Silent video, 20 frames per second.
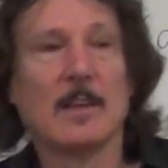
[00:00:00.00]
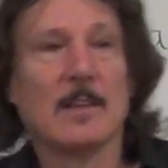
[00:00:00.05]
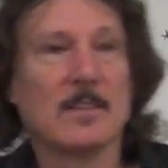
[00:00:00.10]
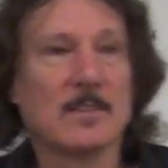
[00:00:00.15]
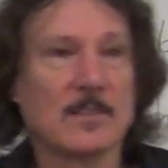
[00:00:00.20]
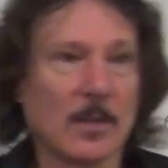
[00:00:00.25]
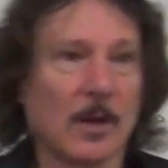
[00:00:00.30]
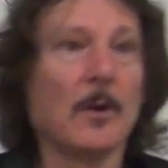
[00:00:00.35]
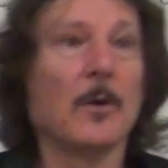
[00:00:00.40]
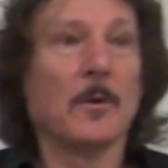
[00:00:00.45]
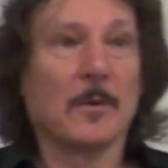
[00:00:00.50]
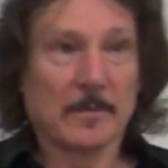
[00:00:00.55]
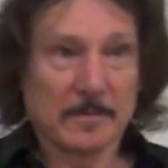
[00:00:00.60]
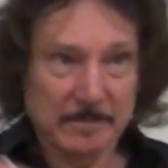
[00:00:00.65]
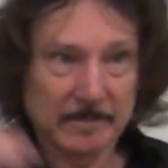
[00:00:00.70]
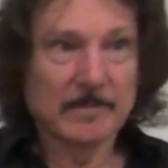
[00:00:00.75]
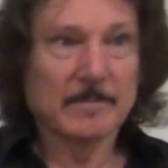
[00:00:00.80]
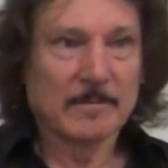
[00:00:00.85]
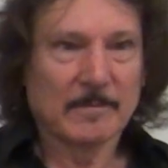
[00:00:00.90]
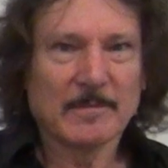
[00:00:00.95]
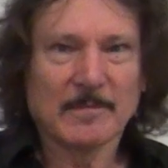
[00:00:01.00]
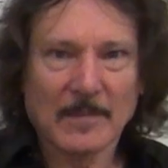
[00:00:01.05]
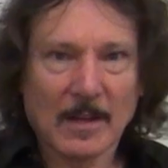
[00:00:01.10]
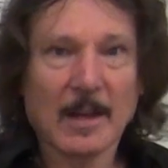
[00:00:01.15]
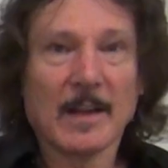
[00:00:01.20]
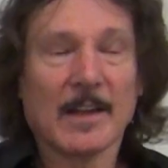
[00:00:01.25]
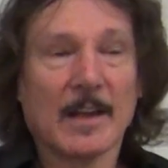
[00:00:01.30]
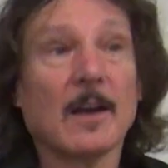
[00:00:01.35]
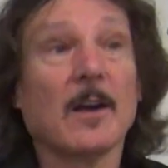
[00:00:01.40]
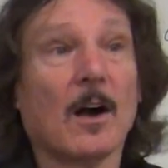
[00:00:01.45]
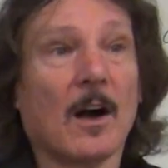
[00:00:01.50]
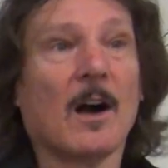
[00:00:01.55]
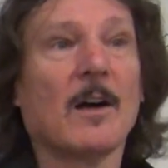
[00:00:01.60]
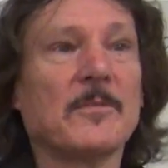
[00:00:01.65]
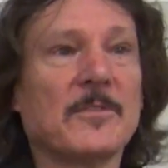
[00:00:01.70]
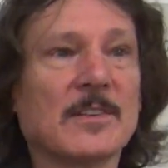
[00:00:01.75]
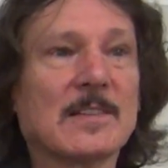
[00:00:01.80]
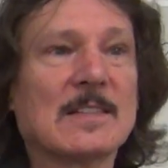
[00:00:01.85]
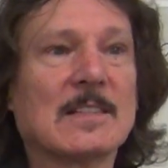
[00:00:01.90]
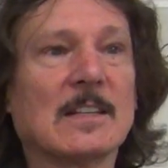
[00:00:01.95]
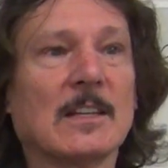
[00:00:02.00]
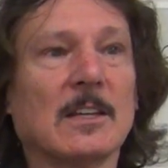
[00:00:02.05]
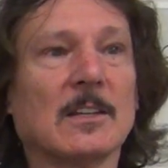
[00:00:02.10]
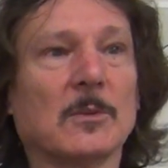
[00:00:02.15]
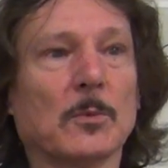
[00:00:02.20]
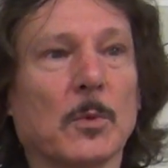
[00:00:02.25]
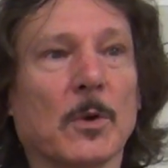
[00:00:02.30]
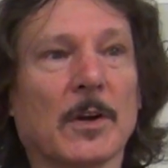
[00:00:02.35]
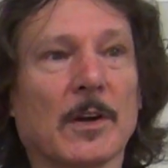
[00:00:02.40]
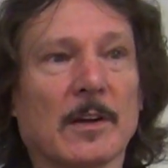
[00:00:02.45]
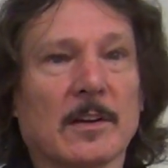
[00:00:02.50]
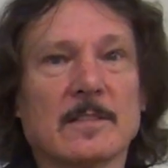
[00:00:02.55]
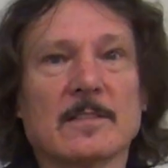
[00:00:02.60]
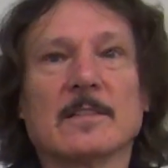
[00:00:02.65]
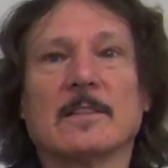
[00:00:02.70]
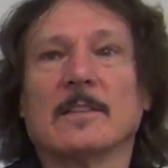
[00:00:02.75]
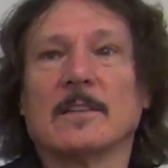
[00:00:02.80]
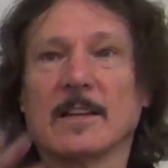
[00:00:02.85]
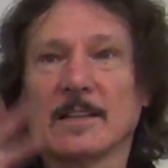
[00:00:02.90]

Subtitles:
So, obviously it works.